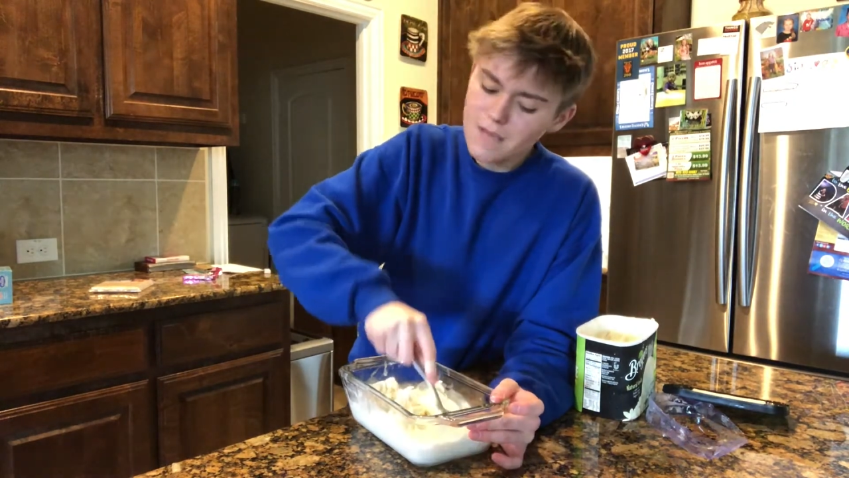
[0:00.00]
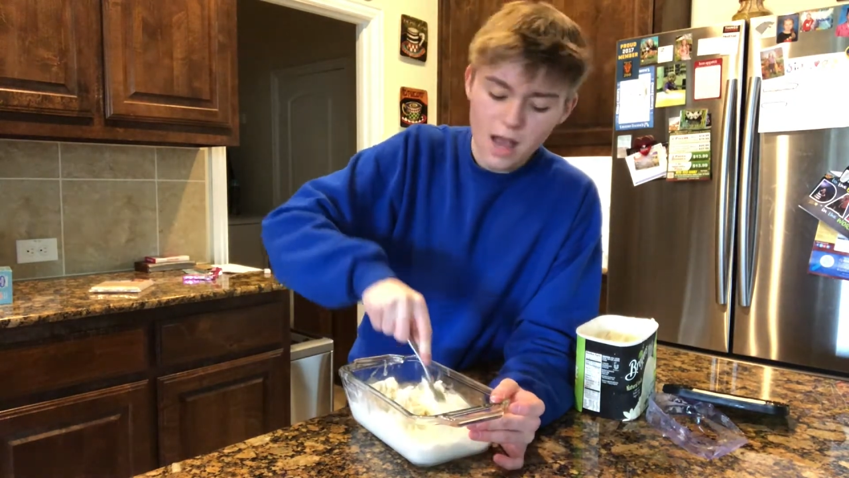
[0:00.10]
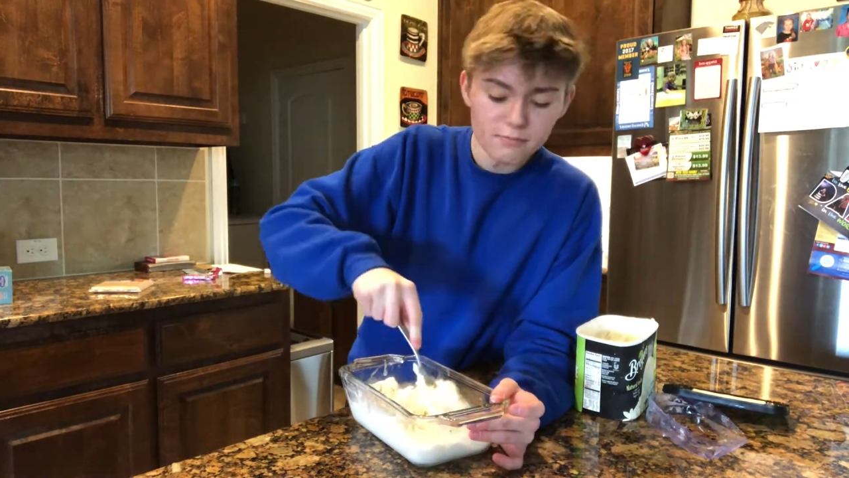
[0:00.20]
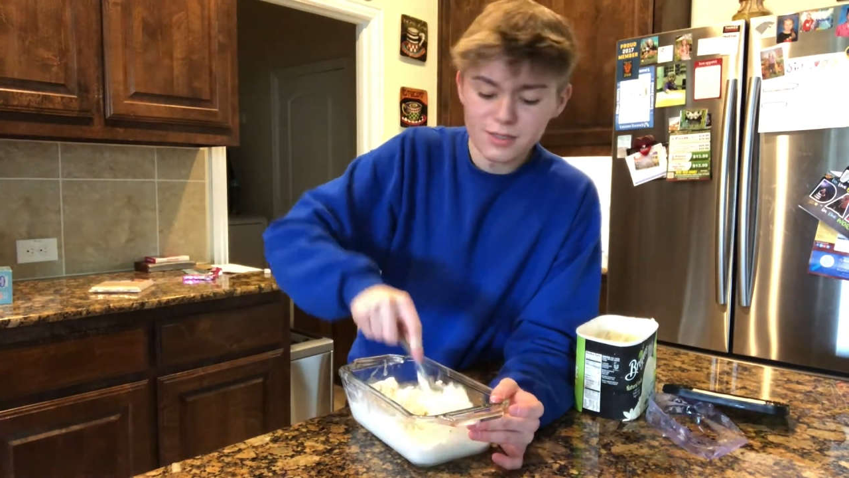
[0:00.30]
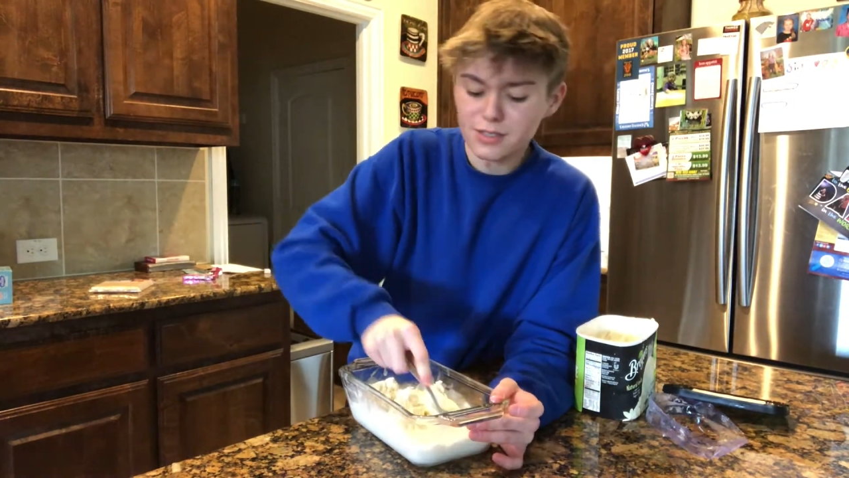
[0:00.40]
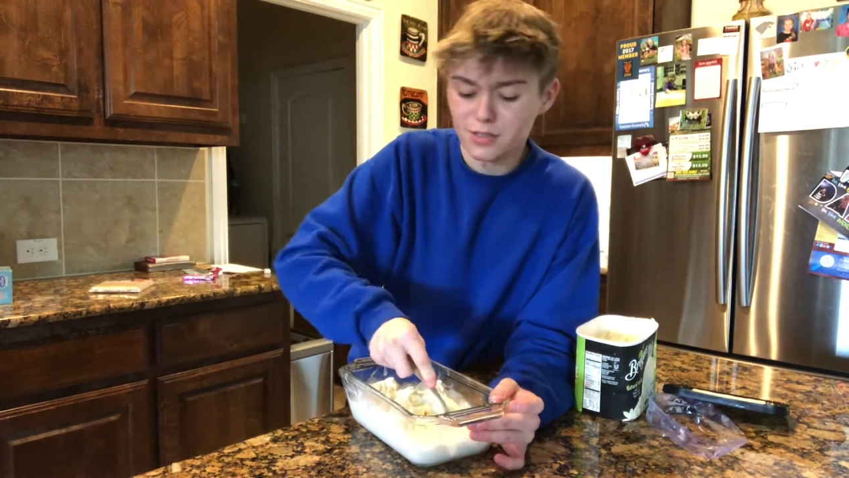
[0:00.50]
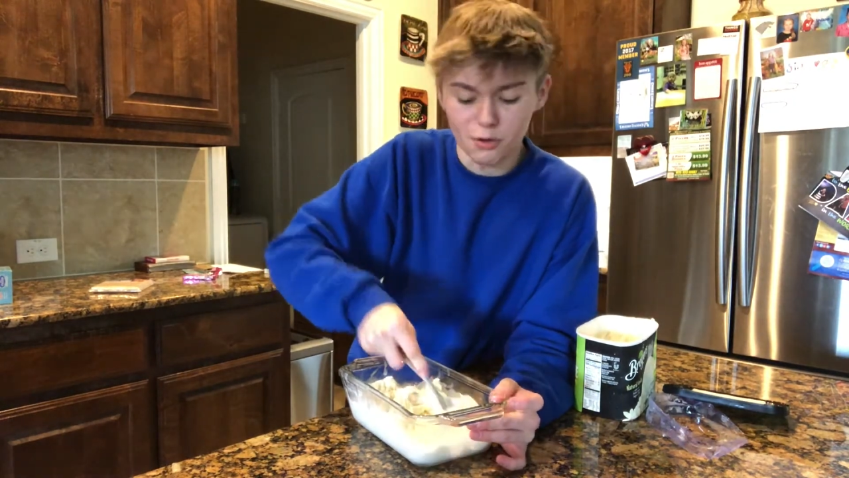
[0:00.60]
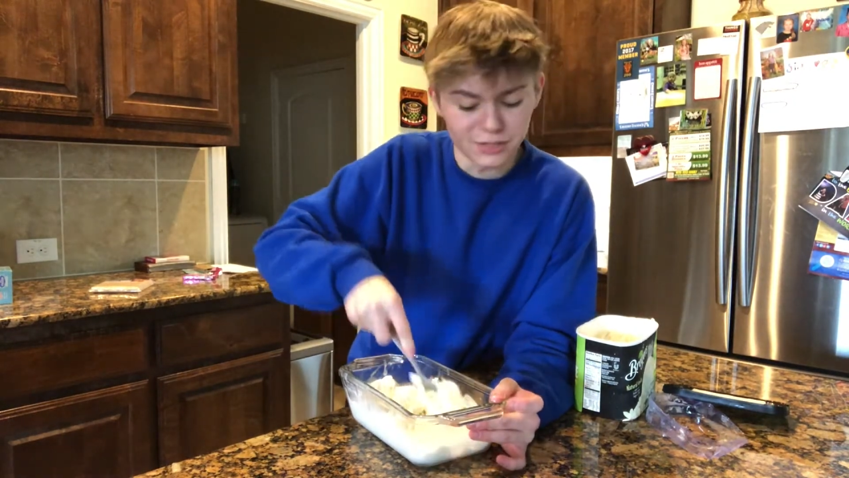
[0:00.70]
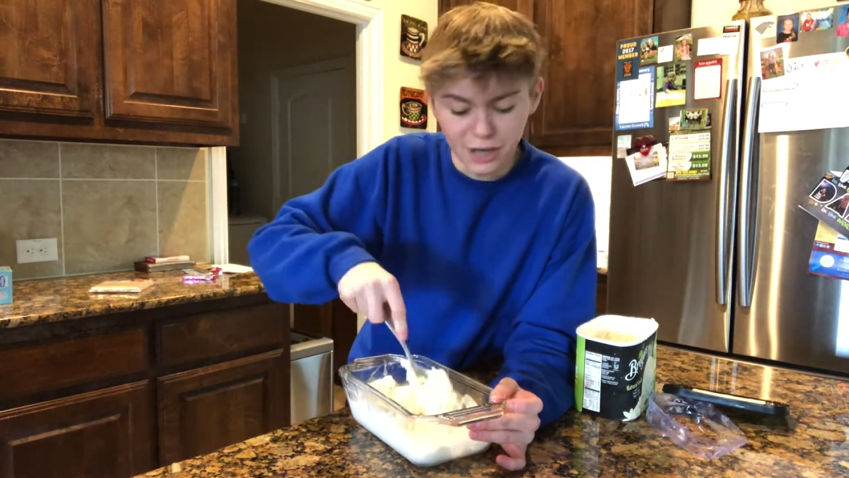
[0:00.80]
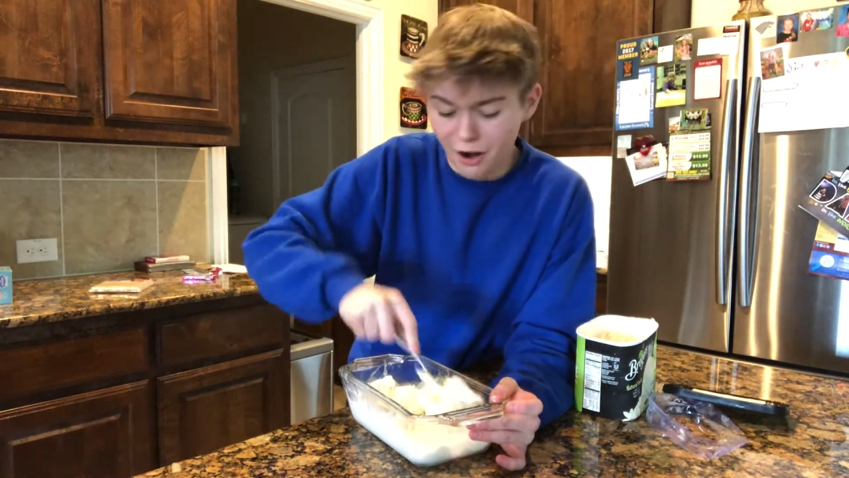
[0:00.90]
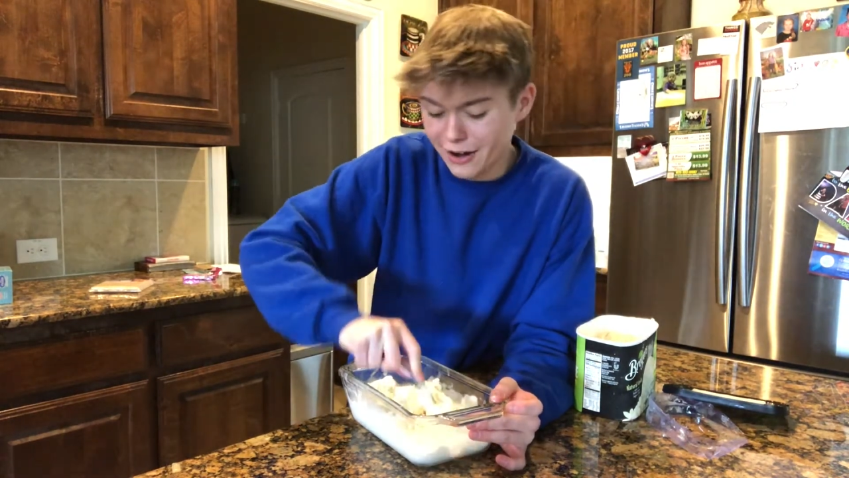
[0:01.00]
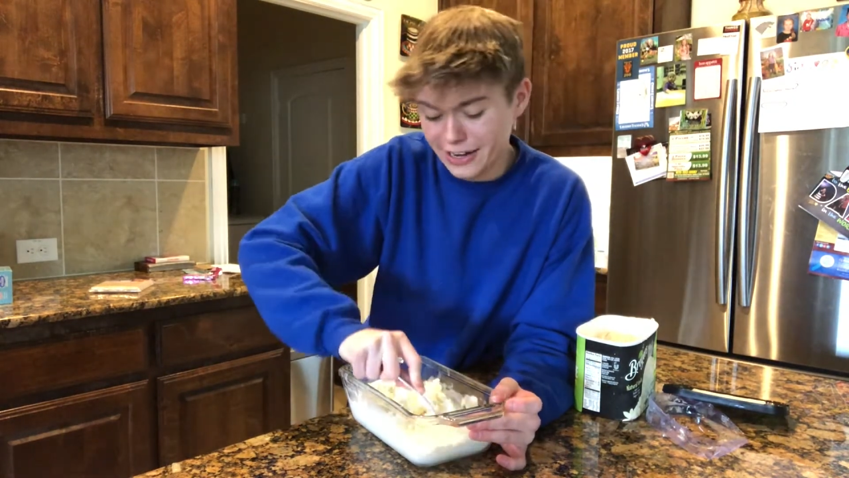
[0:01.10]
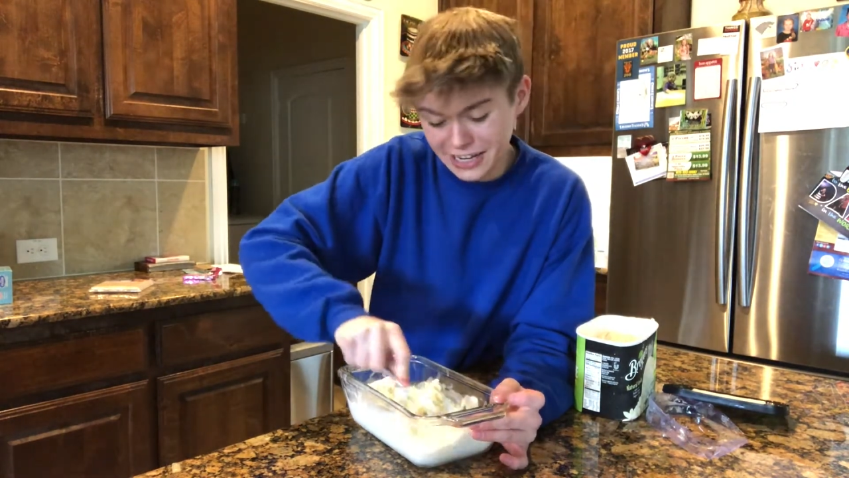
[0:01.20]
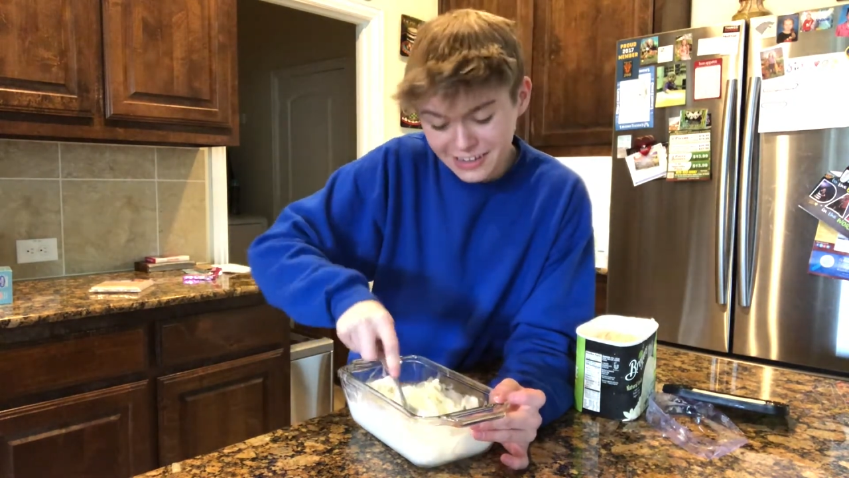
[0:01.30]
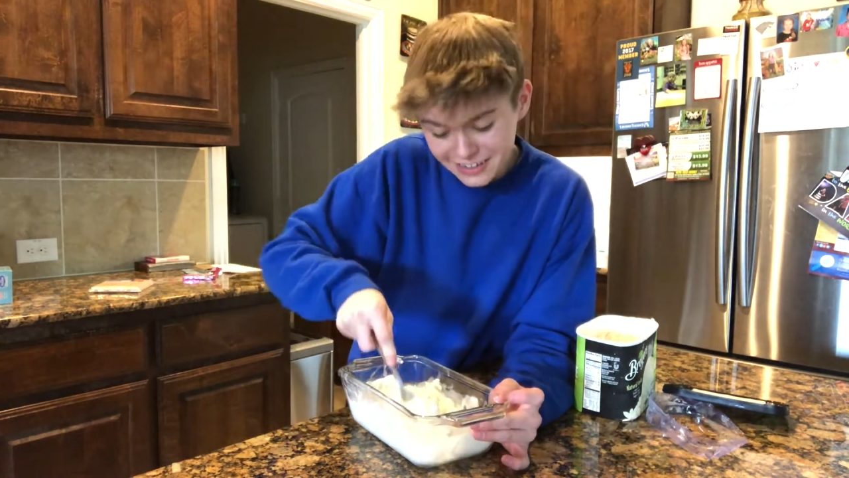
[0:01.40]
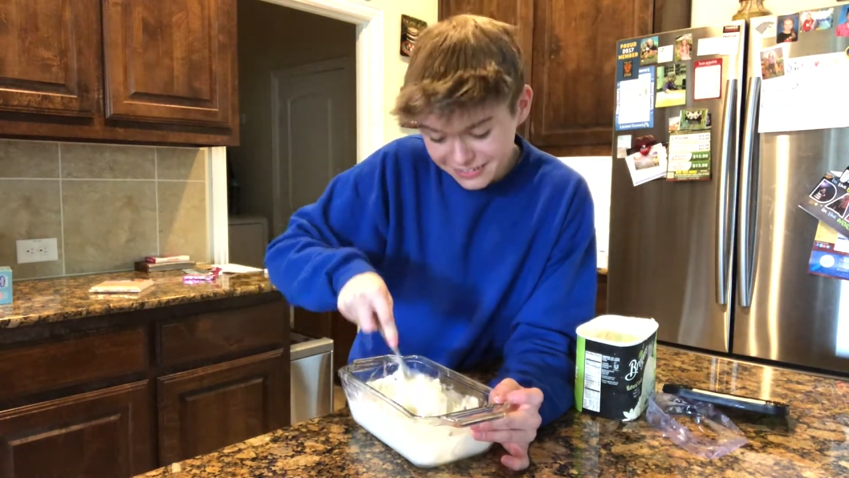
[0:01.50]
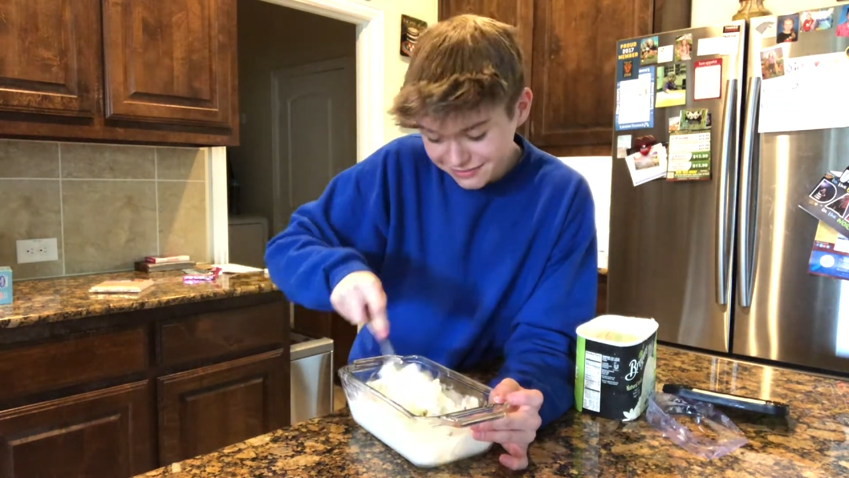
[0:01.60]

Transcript: I'm so sorry.